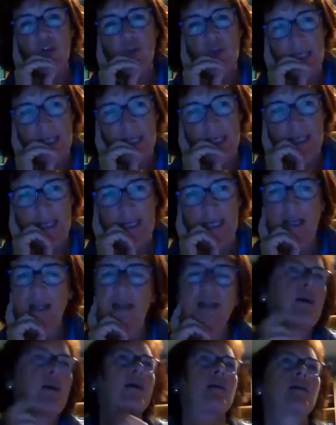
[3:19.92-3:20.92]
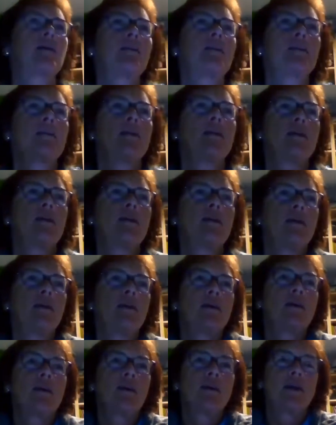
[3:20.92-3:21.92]
of you giggling, and I
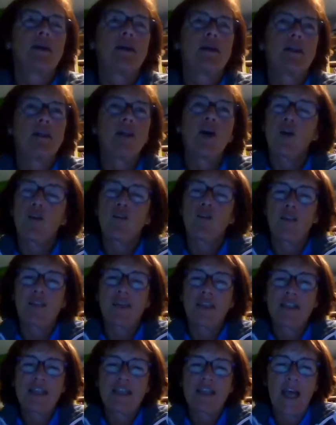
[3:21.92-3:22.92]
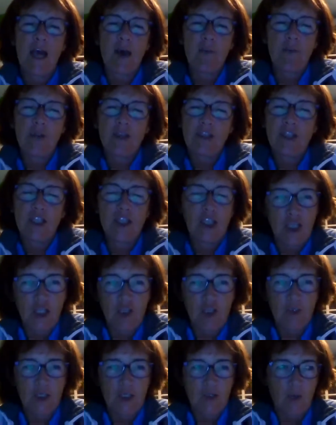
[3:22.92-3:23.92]
know that this has happened to
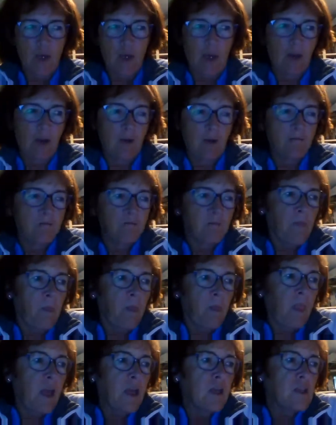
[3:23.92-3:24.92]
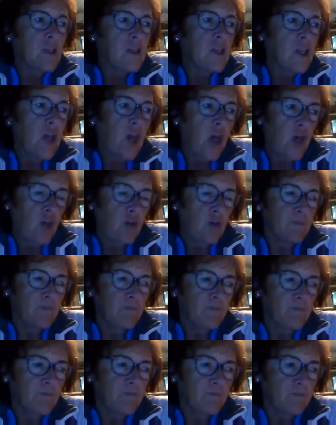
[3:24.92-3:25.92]
you as well. So
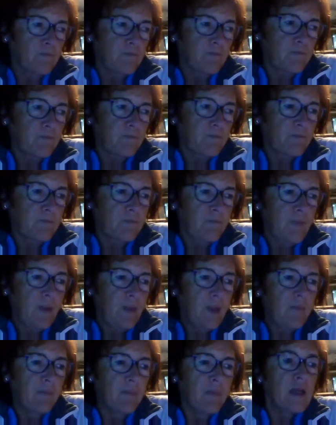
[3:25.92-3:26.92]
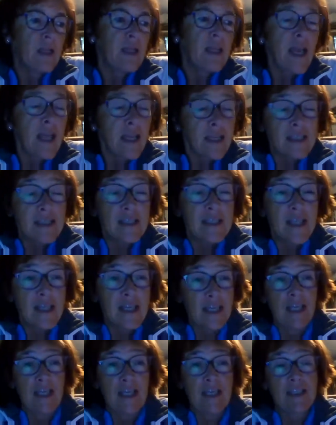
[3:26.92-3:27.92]
my next
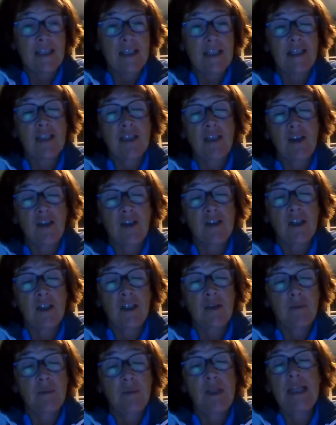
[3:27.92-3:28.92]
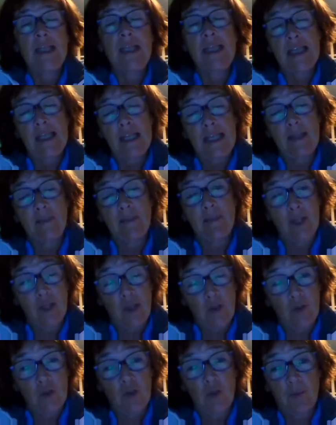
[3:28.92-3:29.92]
thing is going to completely
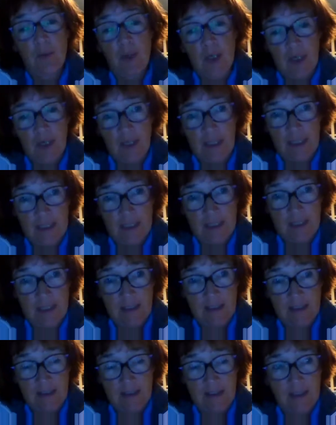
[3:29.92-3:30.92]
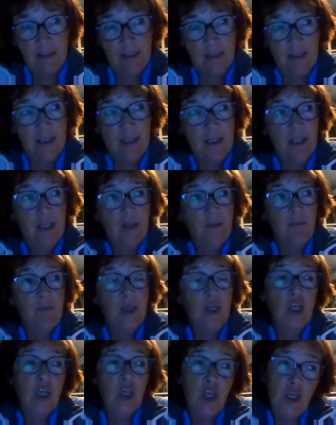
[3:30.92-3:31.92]
blow your mind,
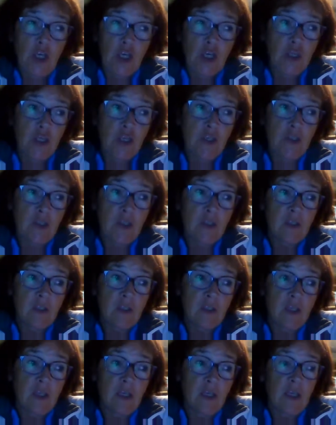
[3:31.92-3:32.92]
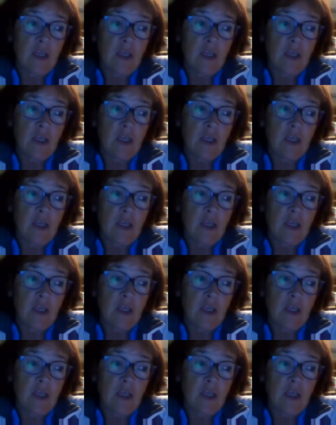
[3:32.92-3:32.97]
because